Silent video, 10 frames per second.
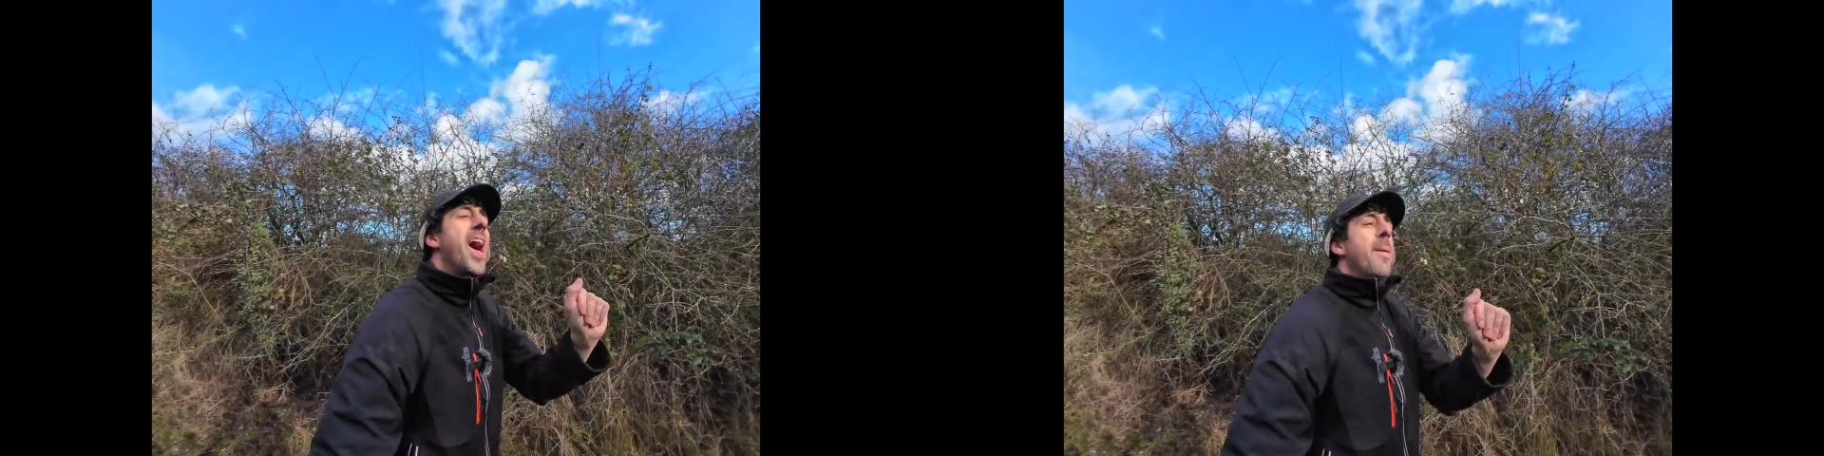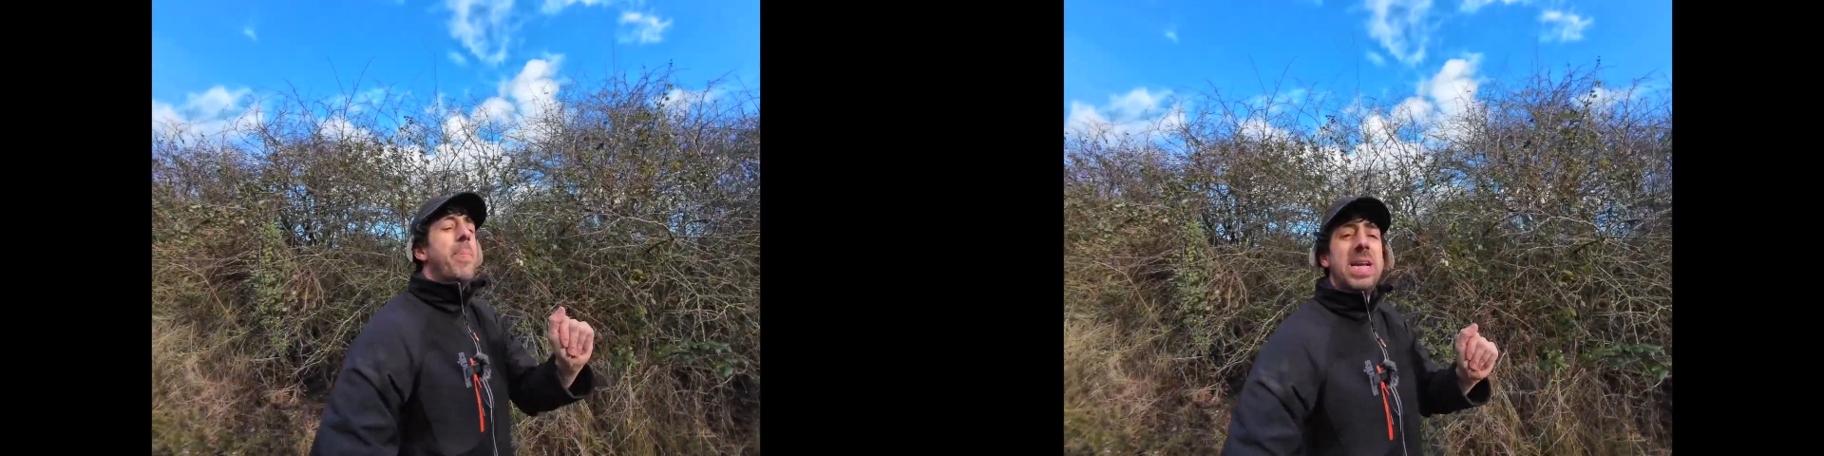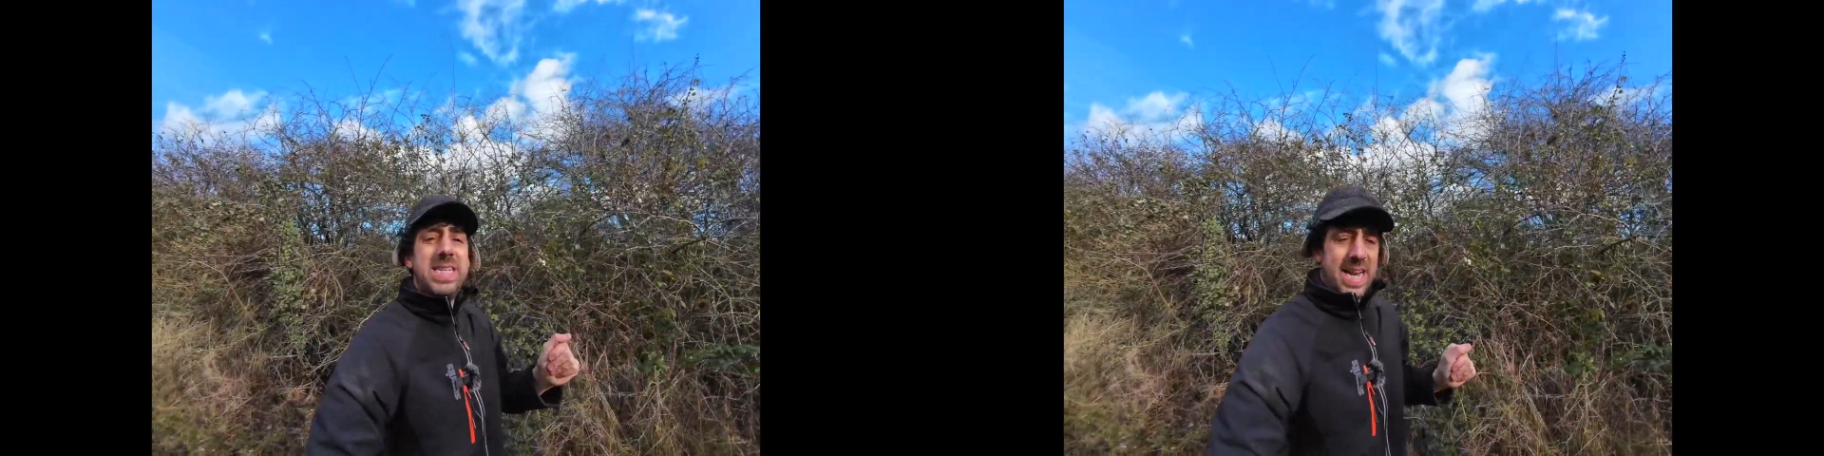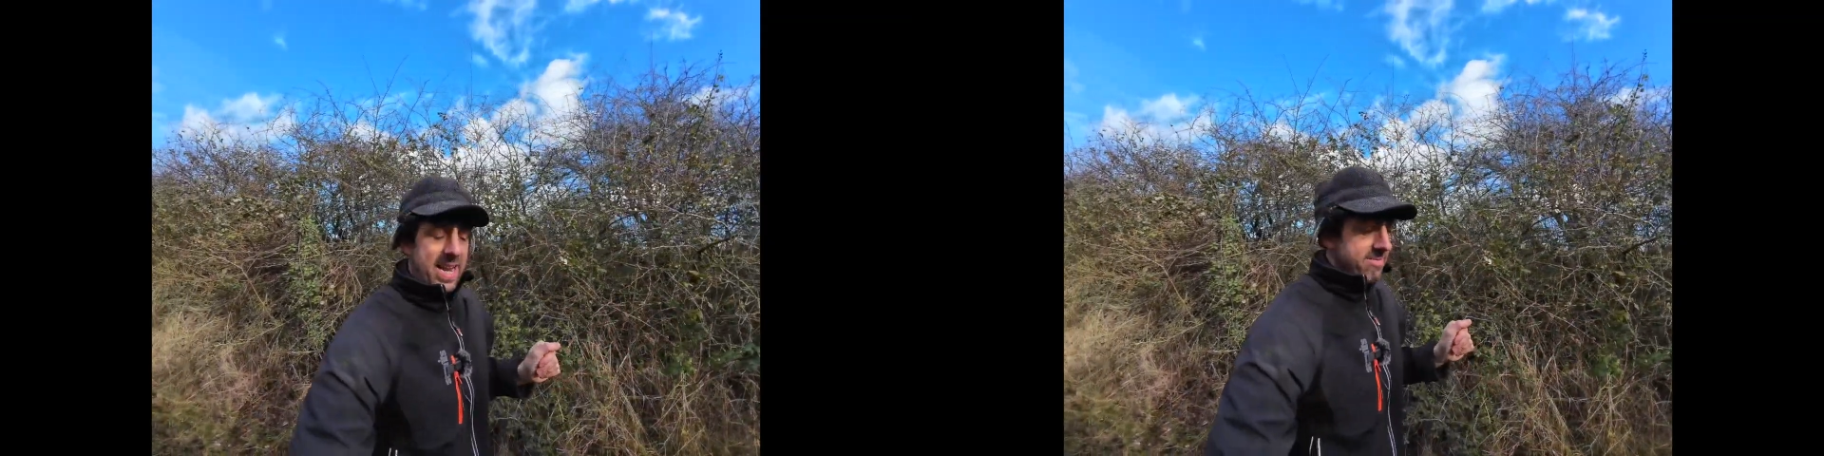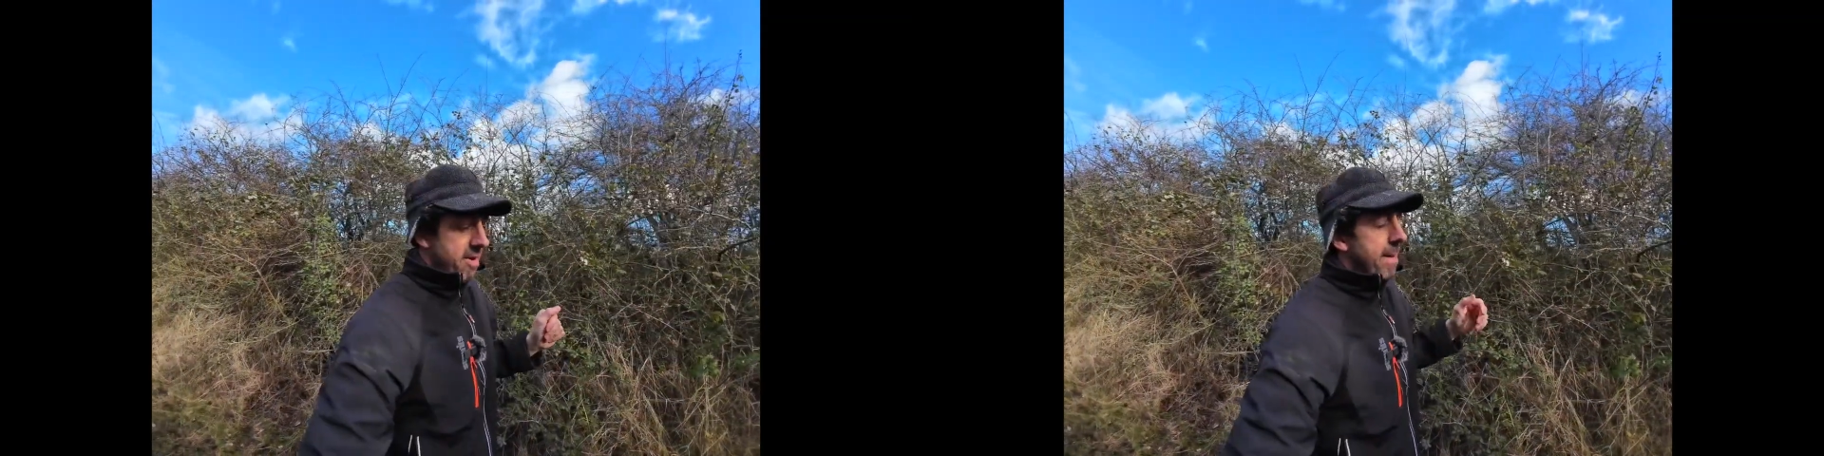
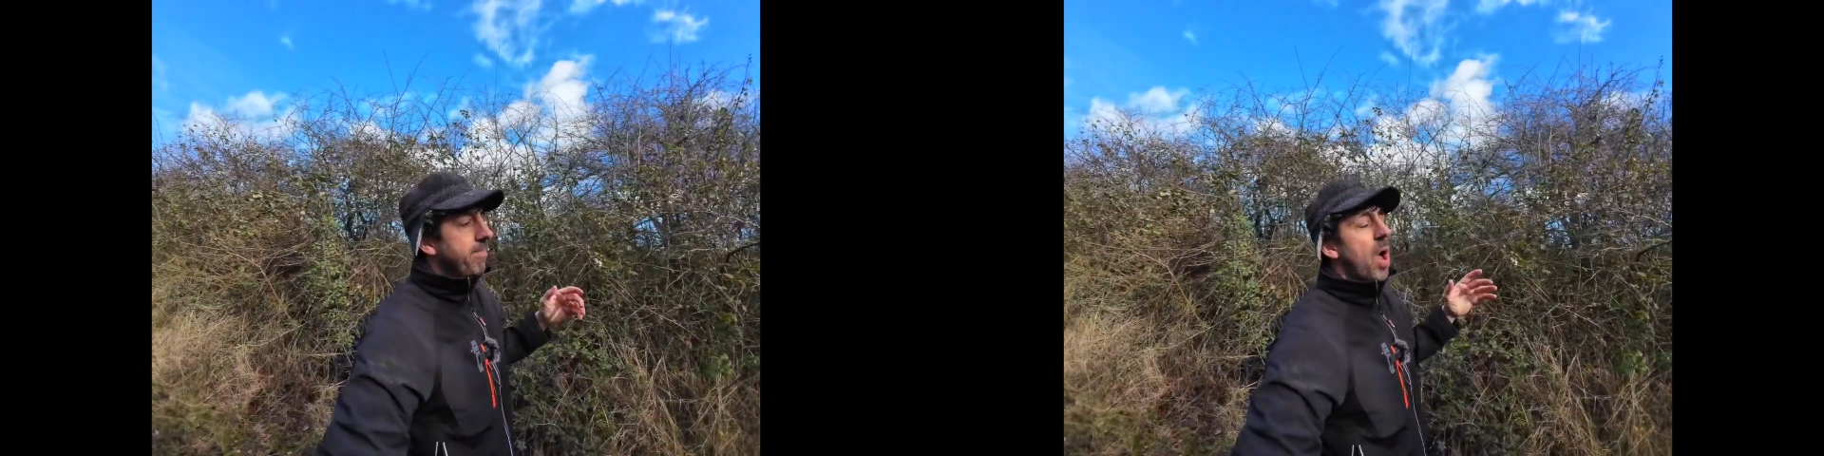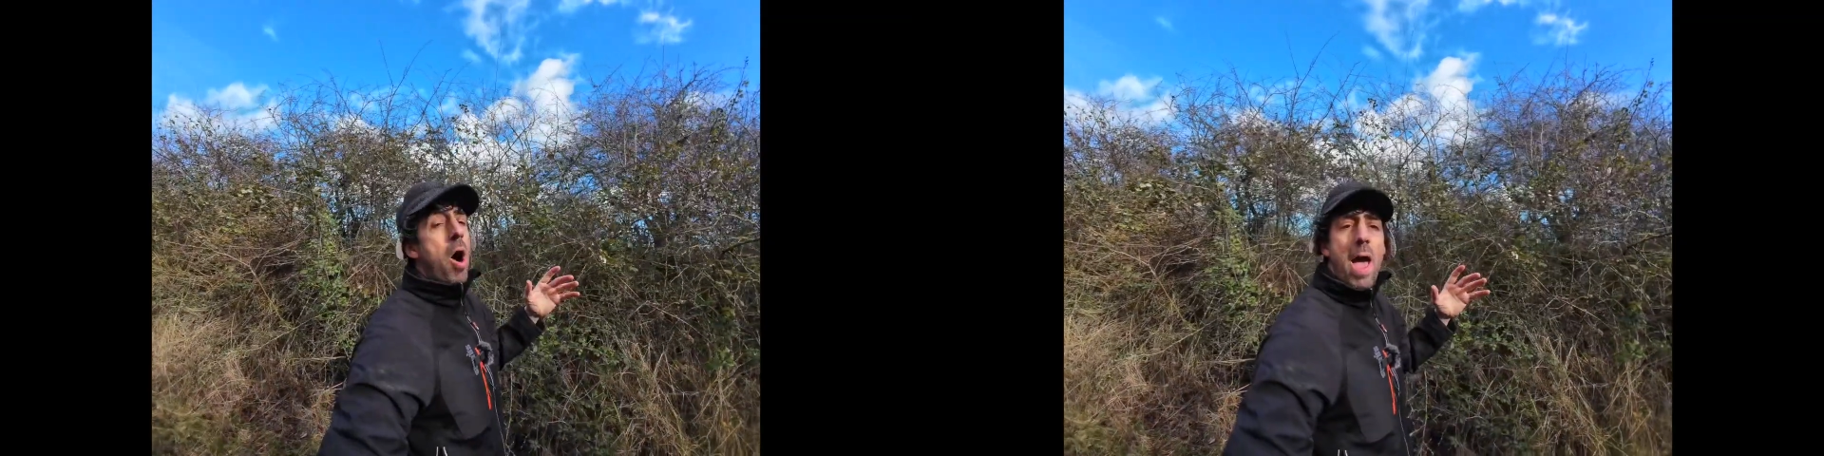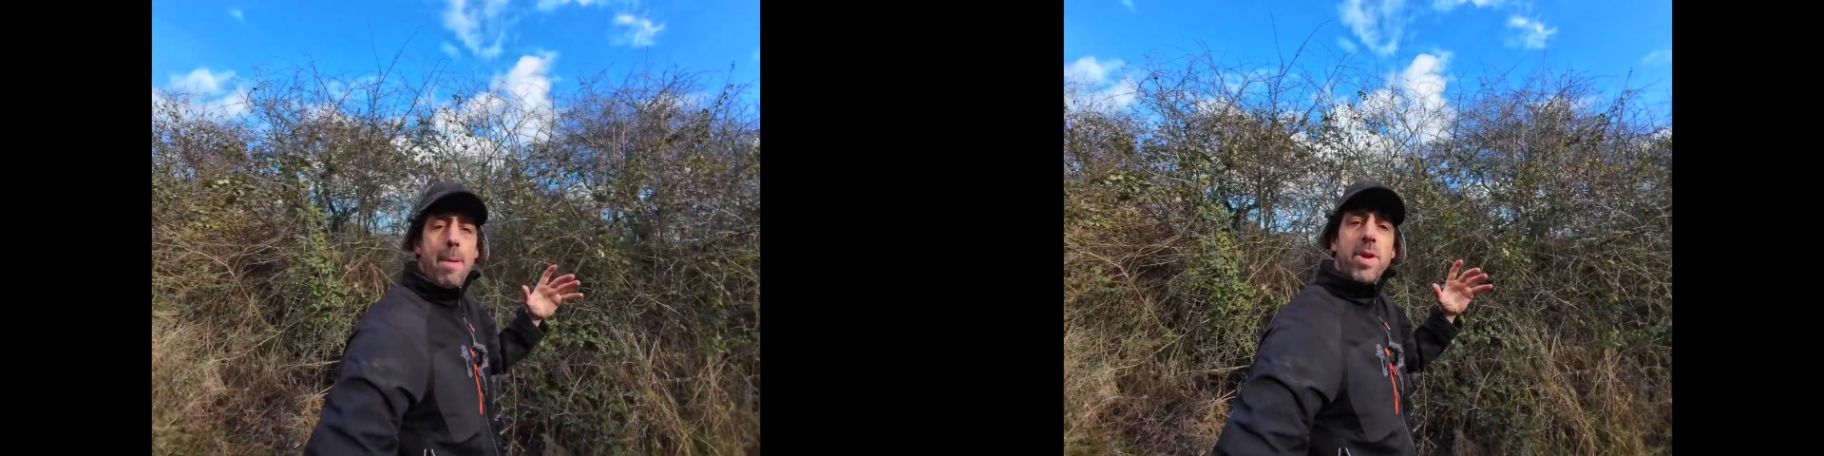Basically, right, I am